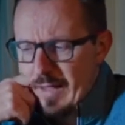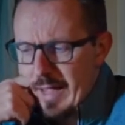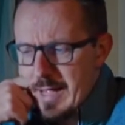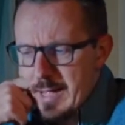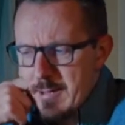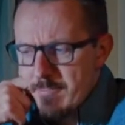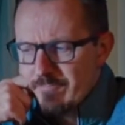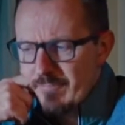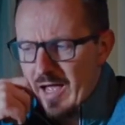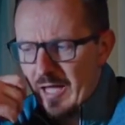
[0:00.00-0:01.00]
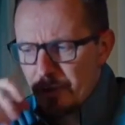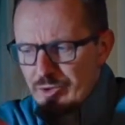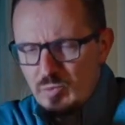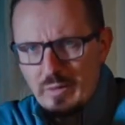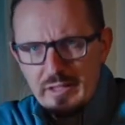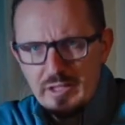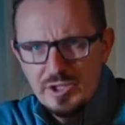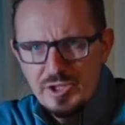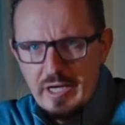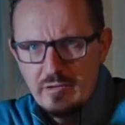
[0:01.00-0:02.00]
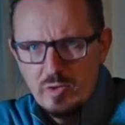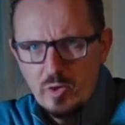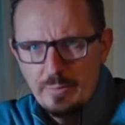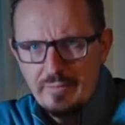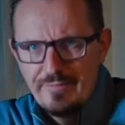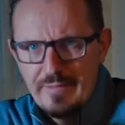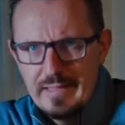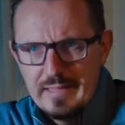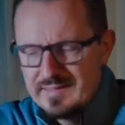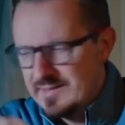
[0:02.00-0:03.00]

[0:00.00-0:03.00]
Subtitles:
and I just wanted to share a couple of things.